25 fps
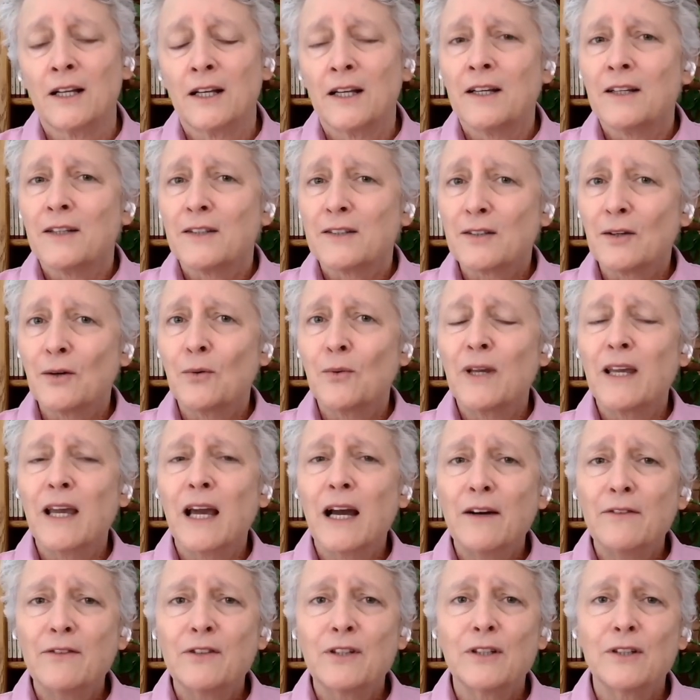So we
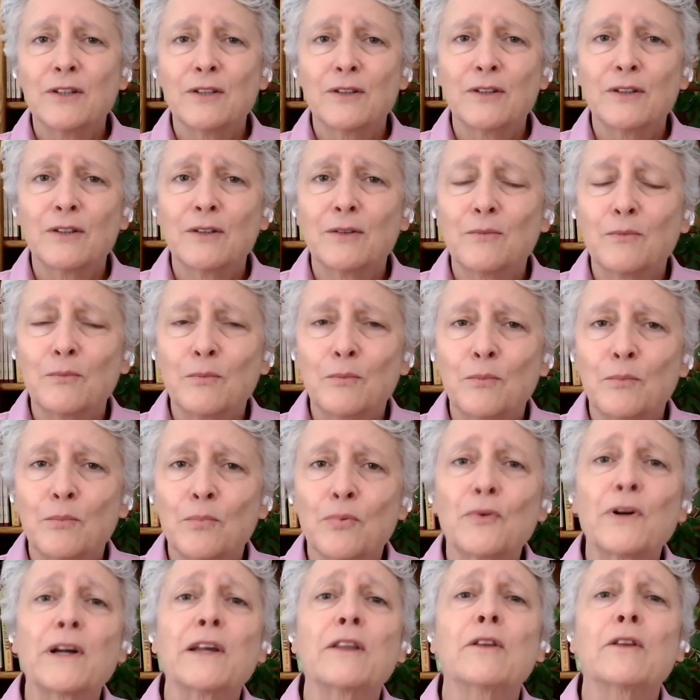have to
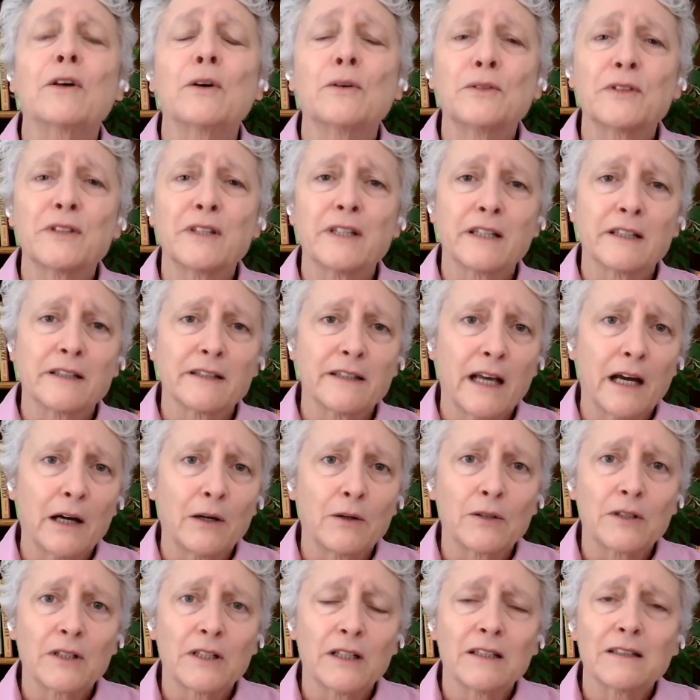bring those things
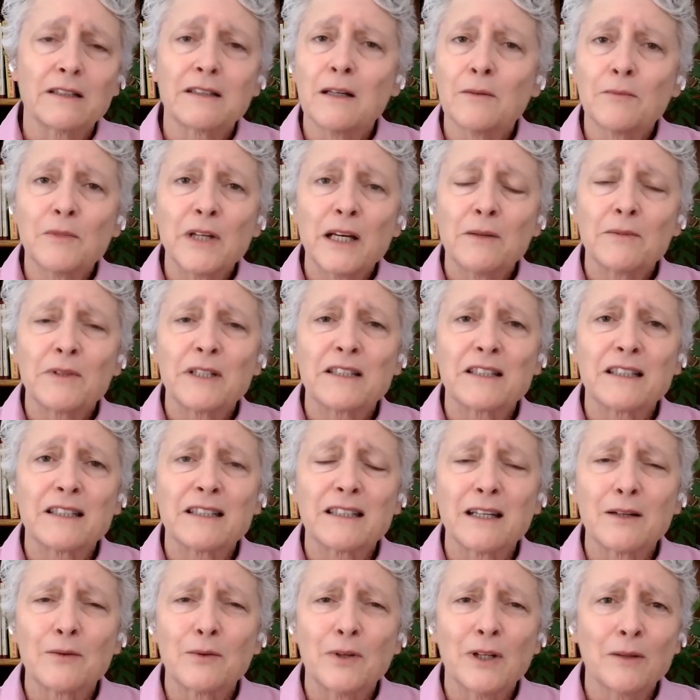out. And sometimes it's just
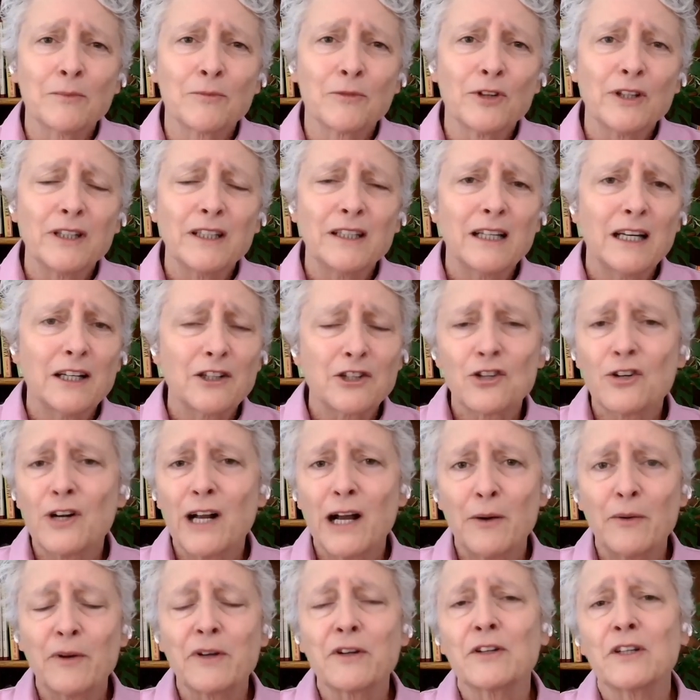like, well, I'm really not sure
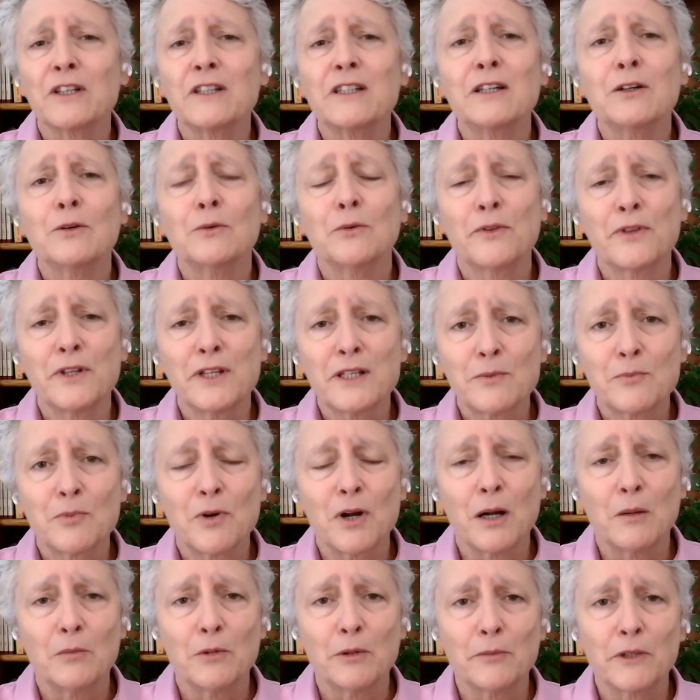how I'm going to deal with this
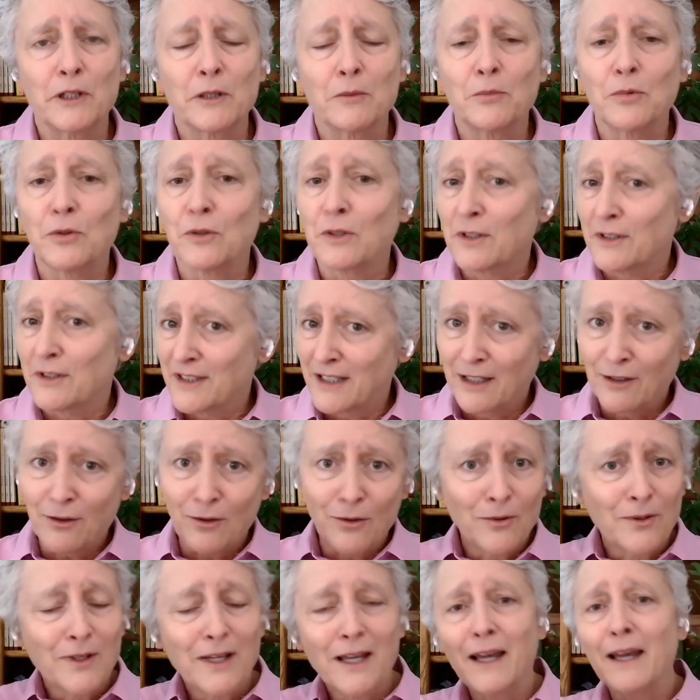problem in a book. It's like,
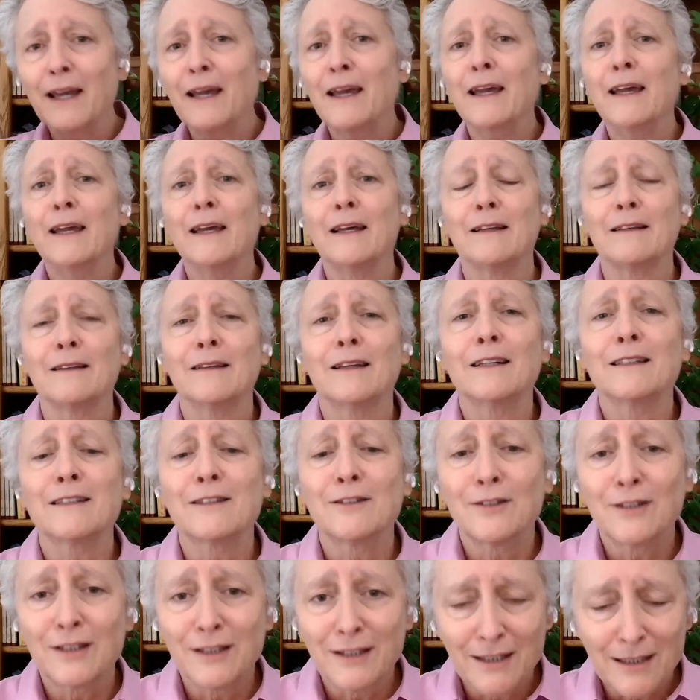okay, let's
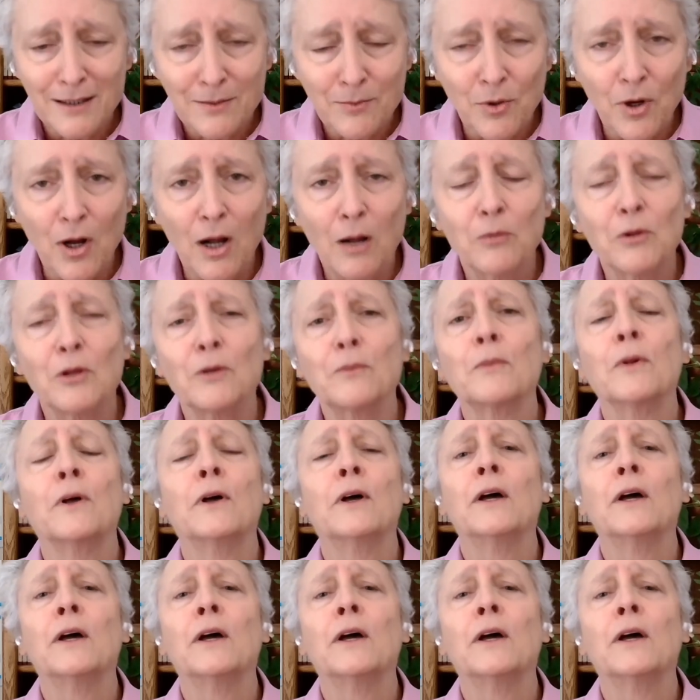look at this problem.